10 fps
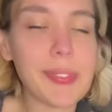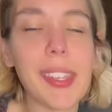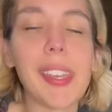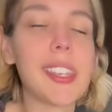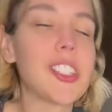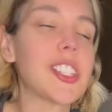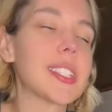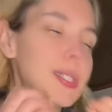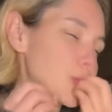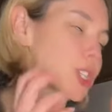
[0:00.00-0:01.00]
it is
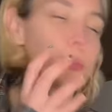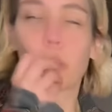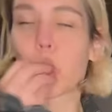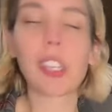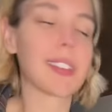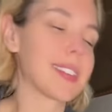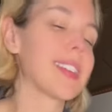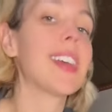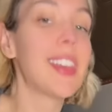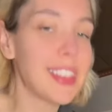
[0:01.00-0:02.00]
just
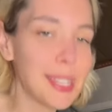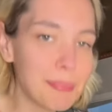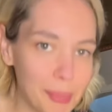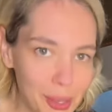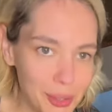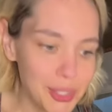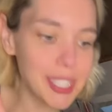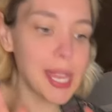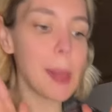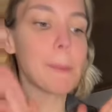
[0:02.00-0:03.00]
the most
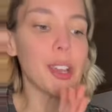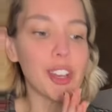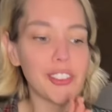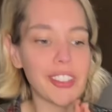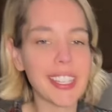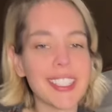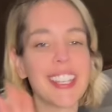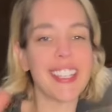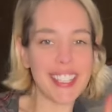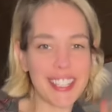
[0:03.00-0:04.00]
perfect
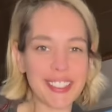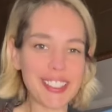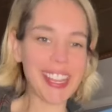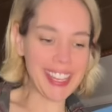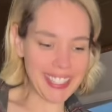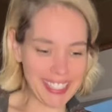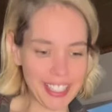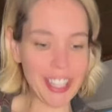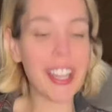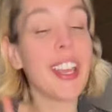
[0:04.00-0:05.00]
school night
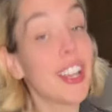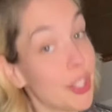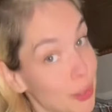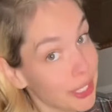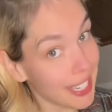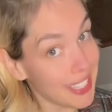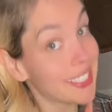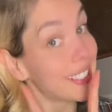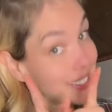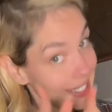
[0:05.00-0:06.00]
dinner, cold night
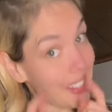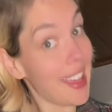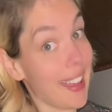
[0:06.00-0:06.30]
dinner, yeah.